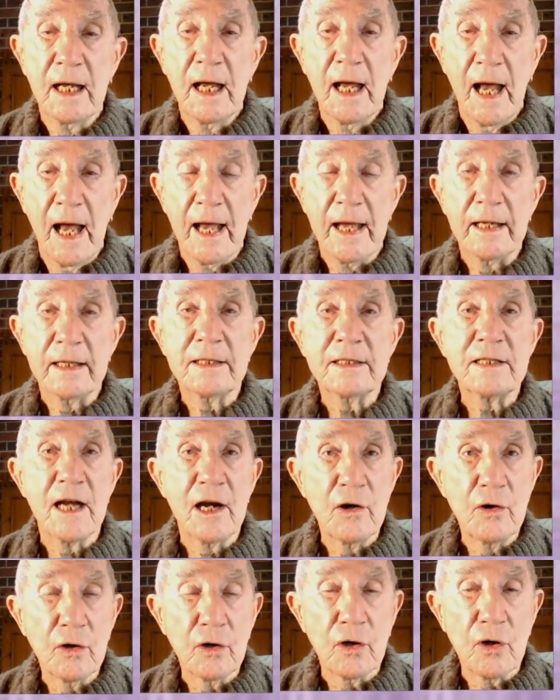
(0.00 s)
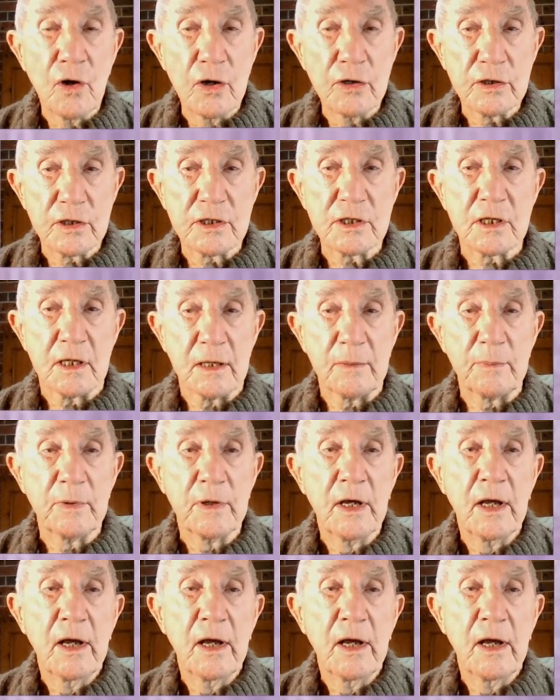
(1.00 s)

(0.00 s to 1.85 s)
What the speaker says: a terracotta slip